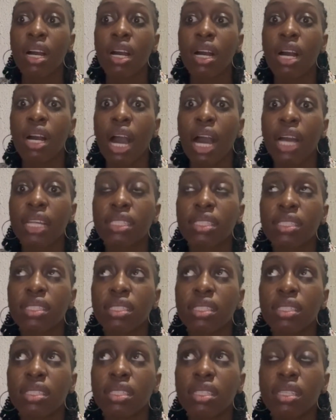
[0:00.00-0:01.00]
and
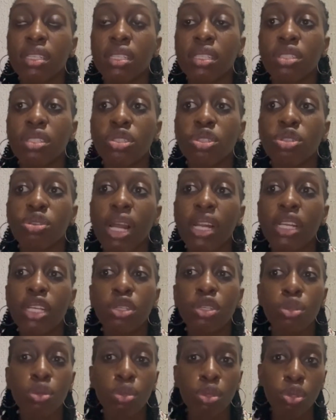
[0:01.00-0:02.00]
is usually
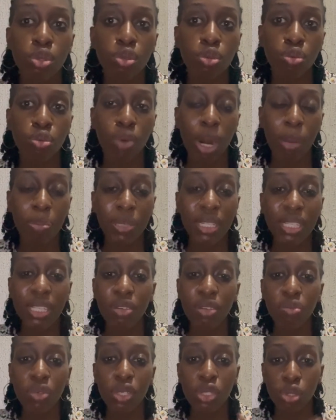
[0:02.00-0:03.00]
used to
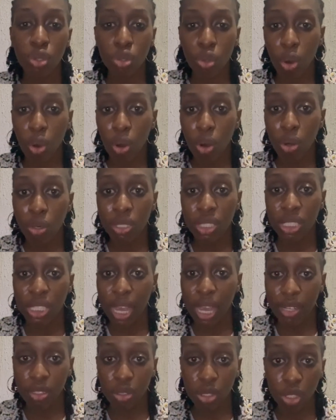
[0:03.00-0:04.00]
rapidly restore the
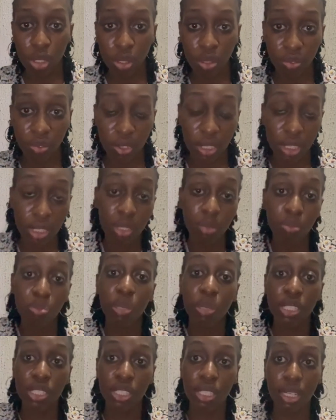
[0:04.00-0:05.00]
hydration of the
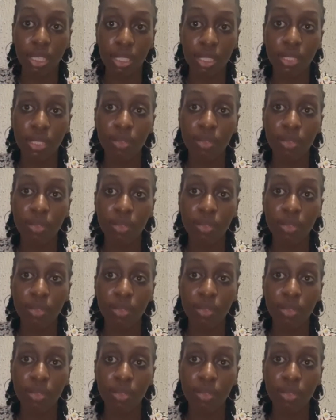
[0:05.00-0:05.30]
patient.